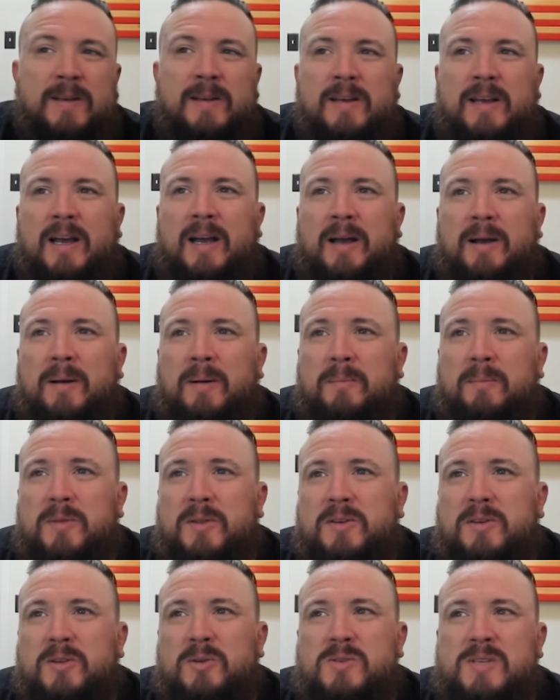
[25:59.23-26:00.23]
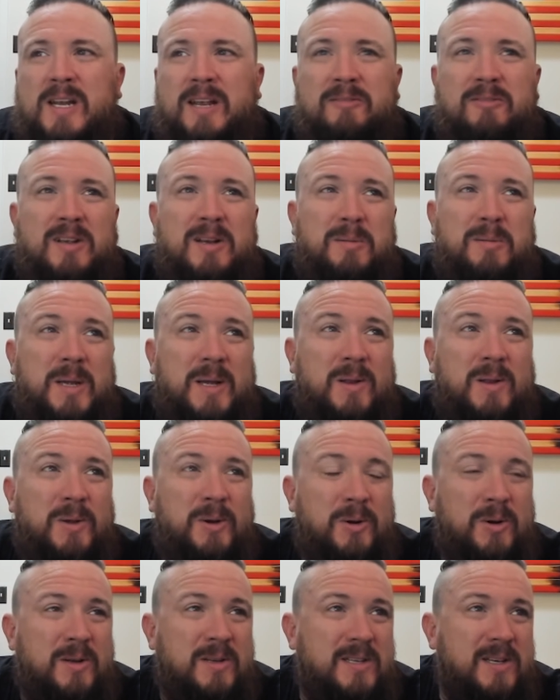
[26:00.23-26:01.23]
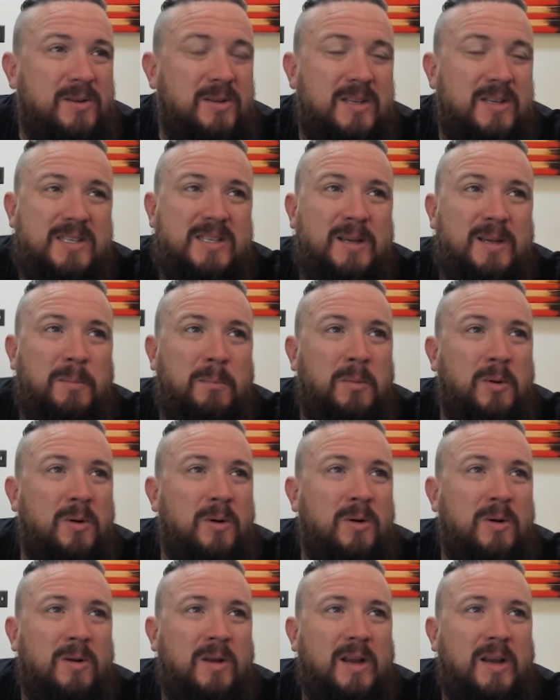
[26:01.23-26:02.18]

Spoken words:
The dude's not even going to be cleared until December.